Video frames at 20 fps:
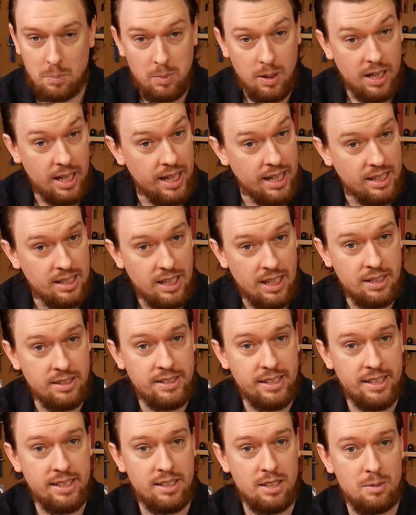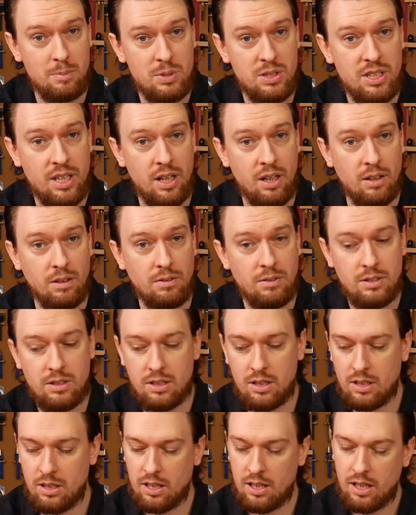the blade and did it
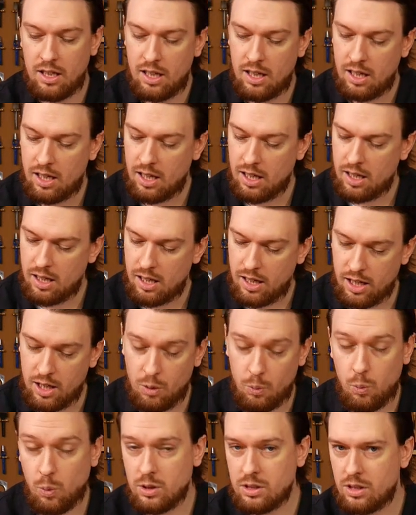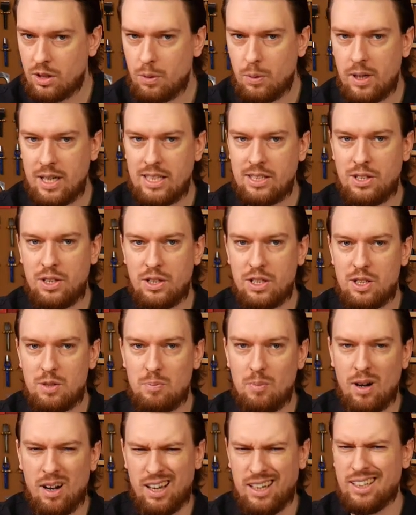themselves. And it wasn't quite as good as
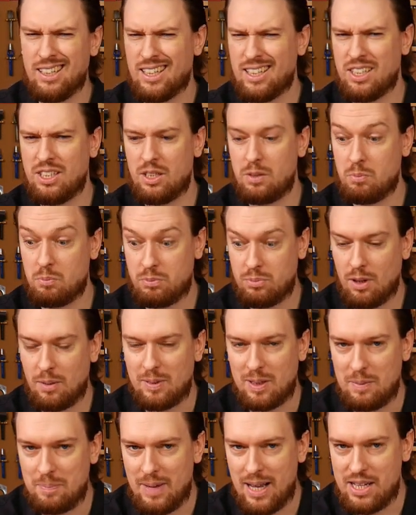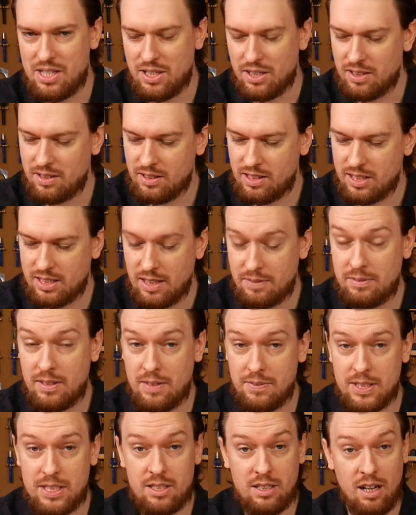mine, as you'd probably imagine, because they've
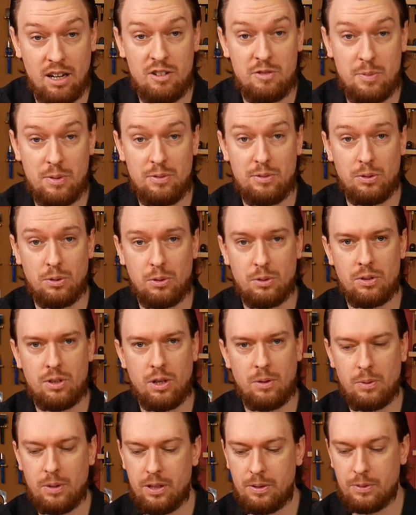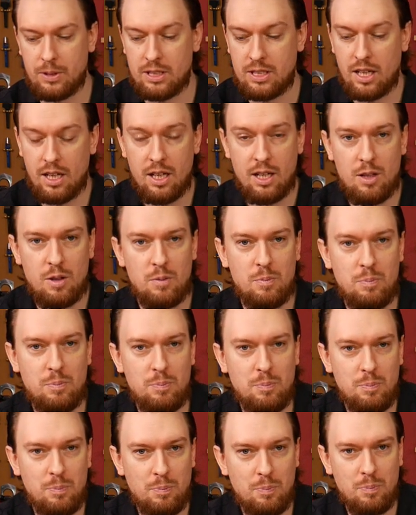never skived before or know what it was
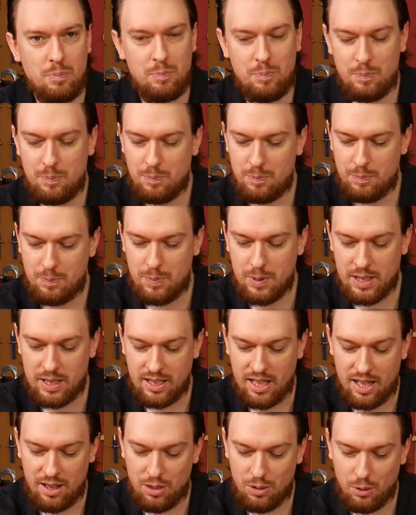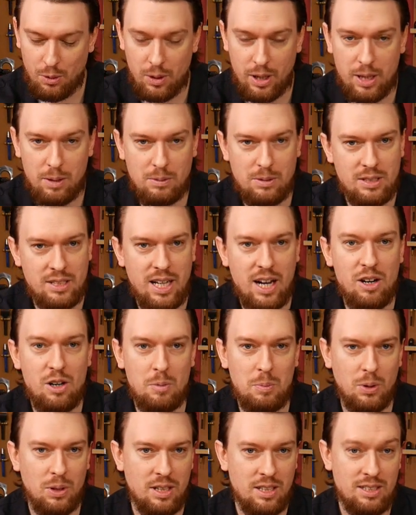but they thought it was
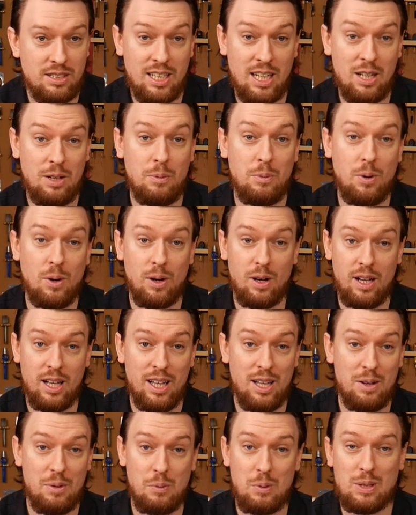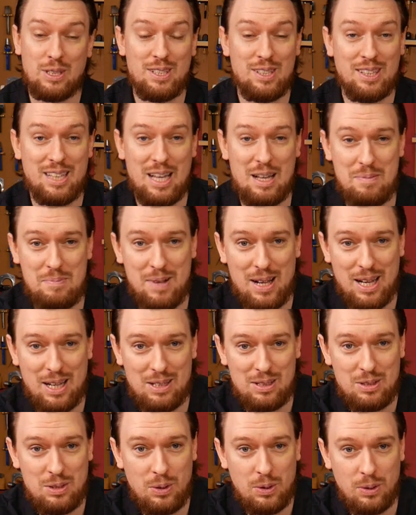terrible. I'll tell you what, it wasn't that
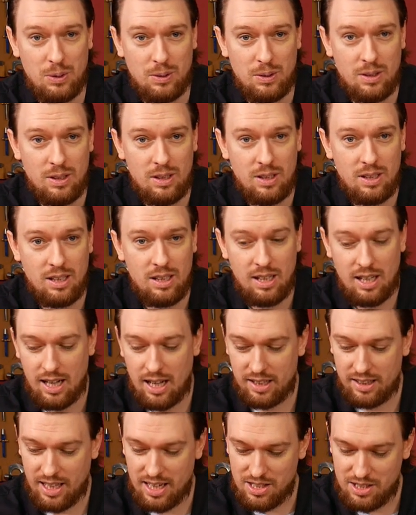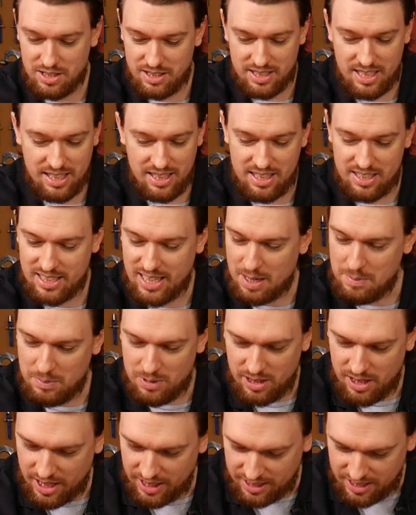bad at all. And they just did the same
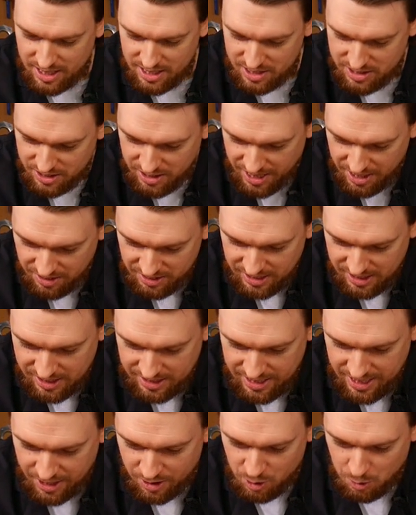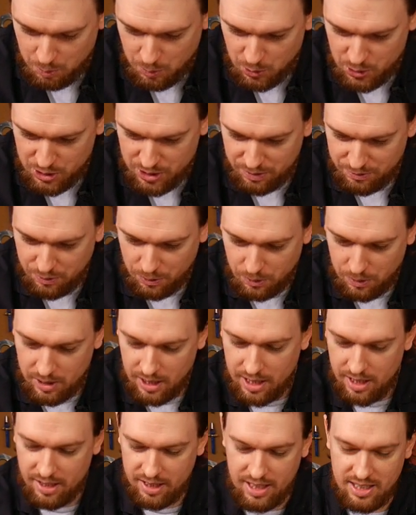thing. They just held it at an angle, pushed it forward.
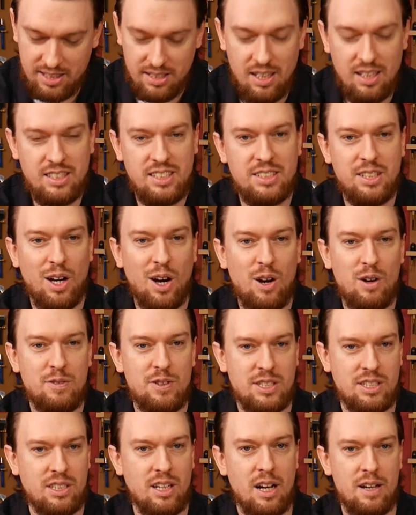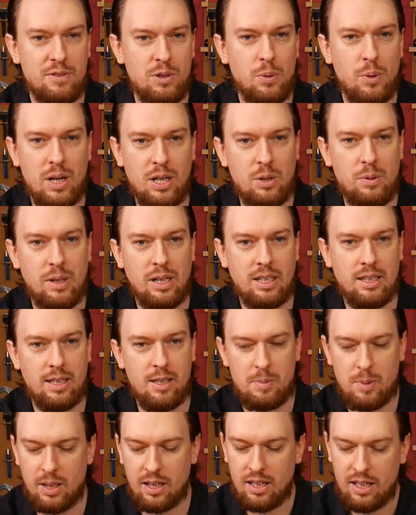They started to overskive quite
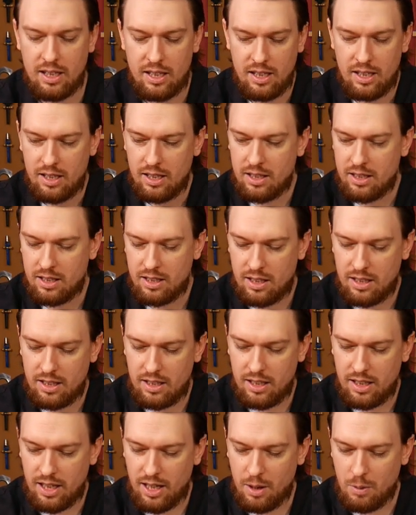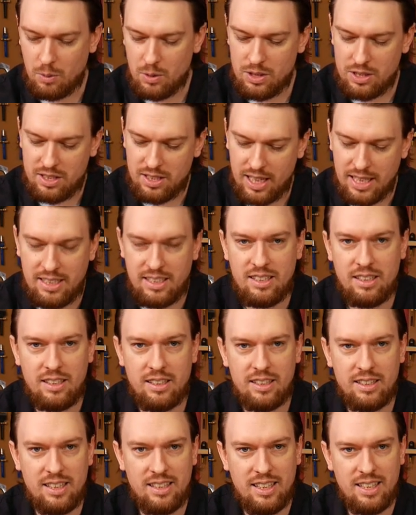quickly, but it was they
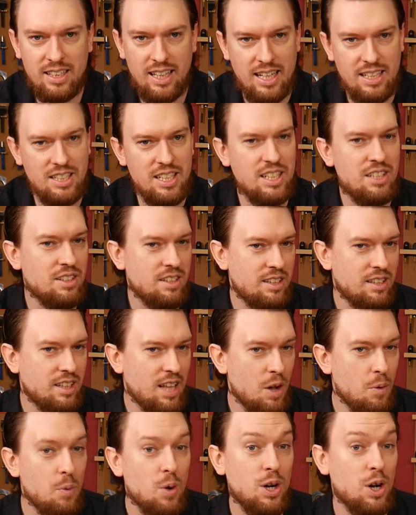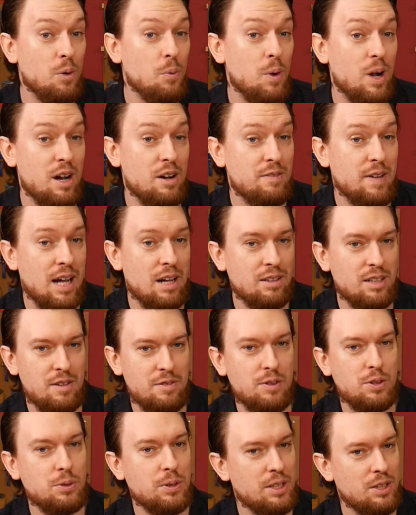they didn't they weren't aware of how
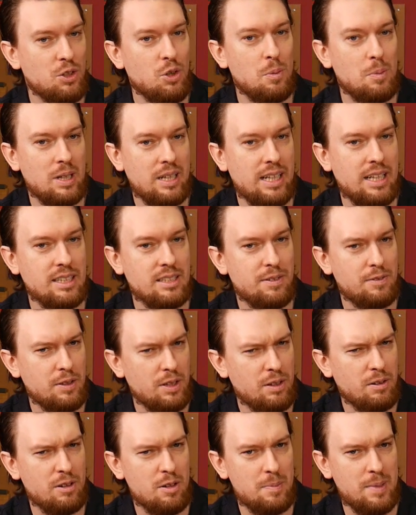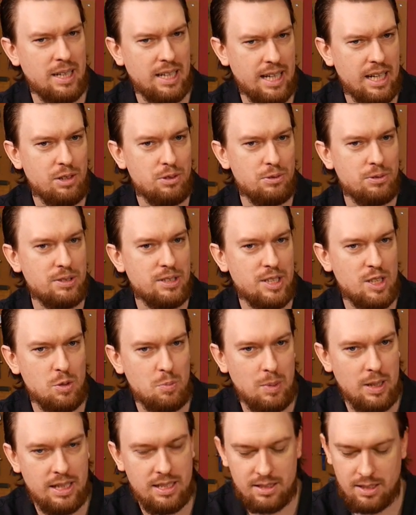difficult it normally is, if you know what I mean. Ignorance is
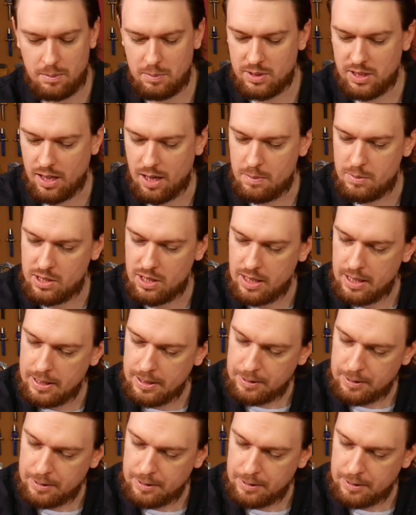bliss sometimes.